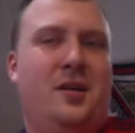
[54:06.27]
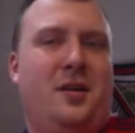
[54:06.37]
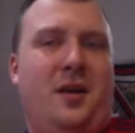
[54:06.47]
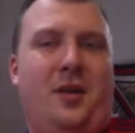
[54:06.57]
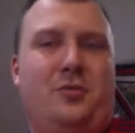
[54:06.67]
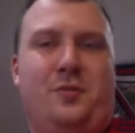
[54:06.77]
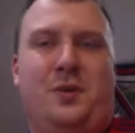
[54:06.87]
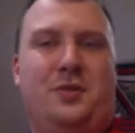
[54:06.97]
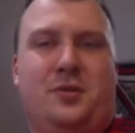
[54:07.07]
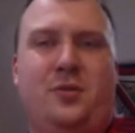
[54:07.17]
and also we've got
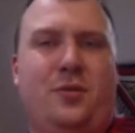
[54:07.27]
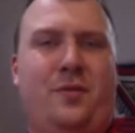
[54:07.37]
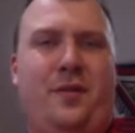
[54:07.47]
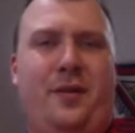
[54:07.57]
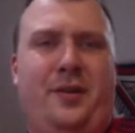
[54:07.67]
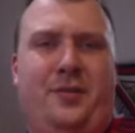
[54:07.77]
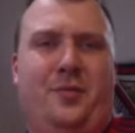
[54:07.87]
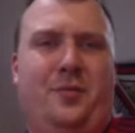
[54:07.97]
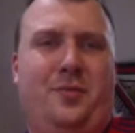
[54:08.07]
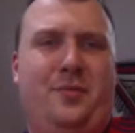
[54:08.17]
to a quarter-final
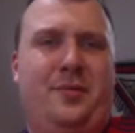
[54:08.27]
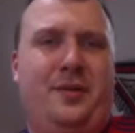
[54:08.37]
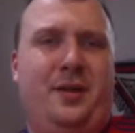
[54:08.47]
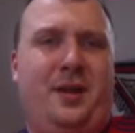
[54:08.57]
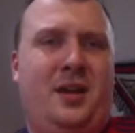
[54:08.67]
in